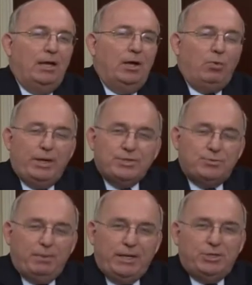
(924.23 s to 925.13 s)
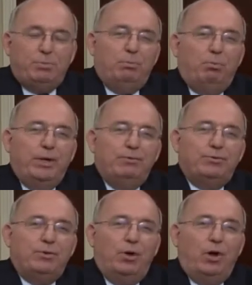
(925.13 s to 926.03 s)
Crisis management briefs
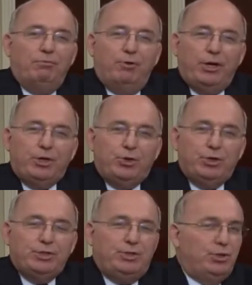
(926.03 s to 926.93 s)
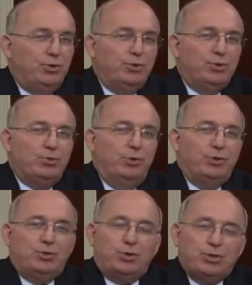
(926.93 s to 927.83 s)
are very good to use with
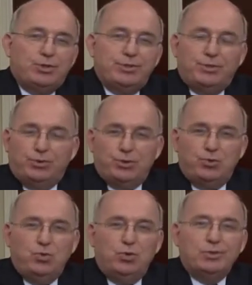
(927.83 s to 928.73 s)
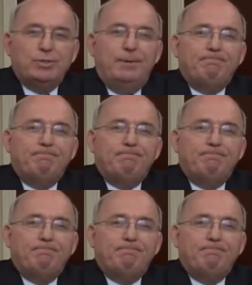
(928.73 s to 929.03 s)
churches or schools